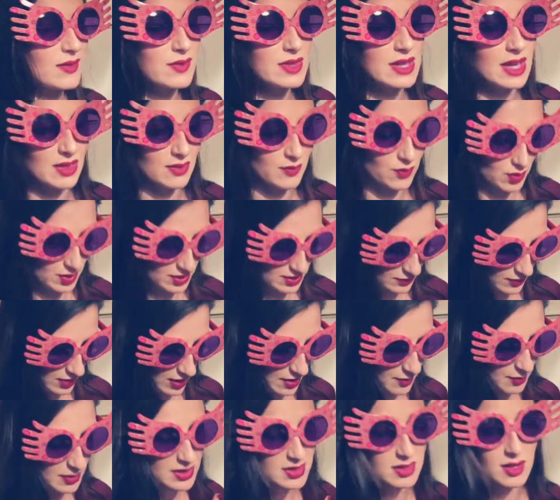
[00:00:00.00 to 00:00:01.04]
I can't even get the
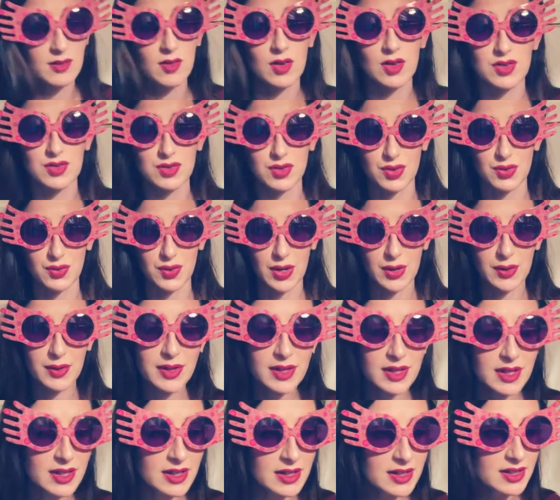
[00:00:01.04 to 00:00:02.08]
voice right, My, I've got a sore
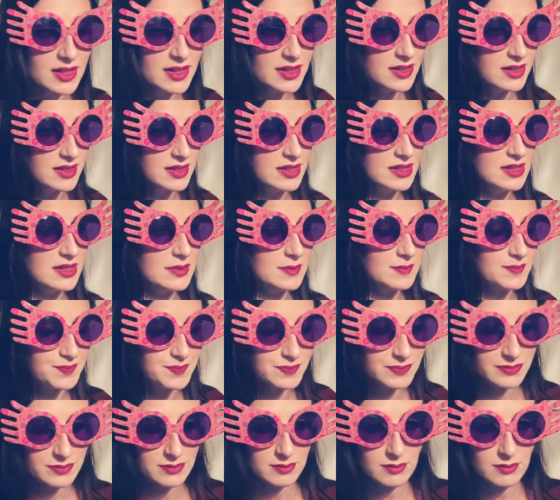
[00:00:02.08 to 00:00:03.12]
throat, oh